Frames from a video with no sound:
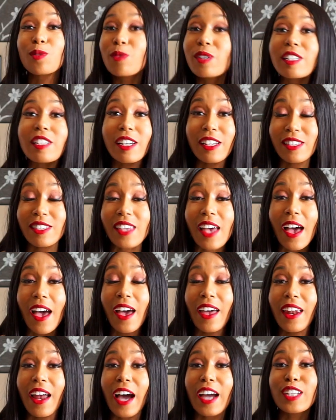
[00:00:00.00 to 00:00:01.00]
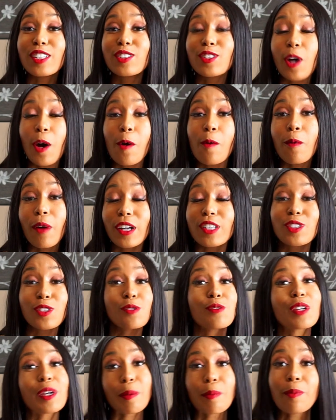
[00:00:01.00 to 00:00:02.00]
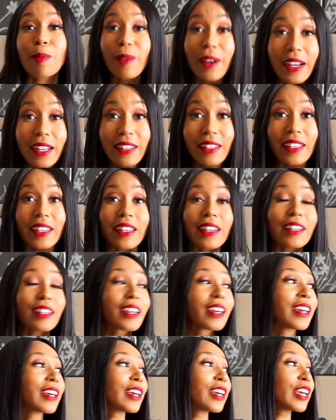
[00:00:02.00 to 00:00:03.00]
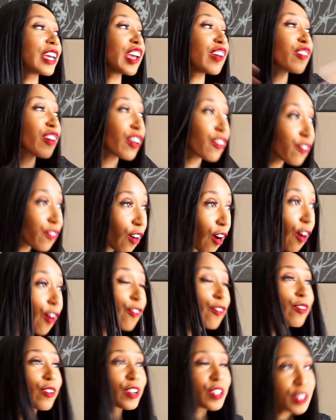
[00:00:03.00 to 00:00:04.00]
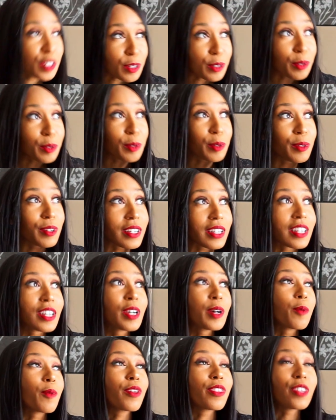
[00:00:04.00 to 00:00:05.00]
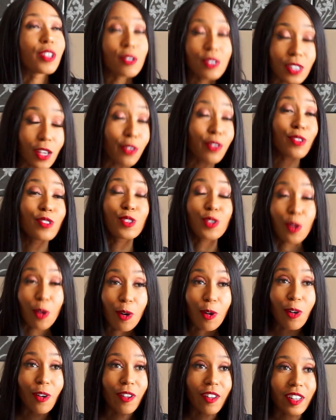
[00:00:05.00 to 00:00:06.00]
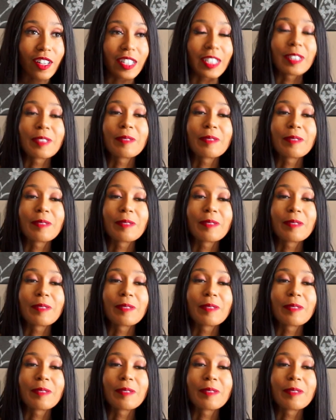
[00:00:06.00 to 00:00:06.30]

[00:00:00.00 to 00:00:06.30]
which I said, I don't want to get pregnant if I fall for a dude with no self-control.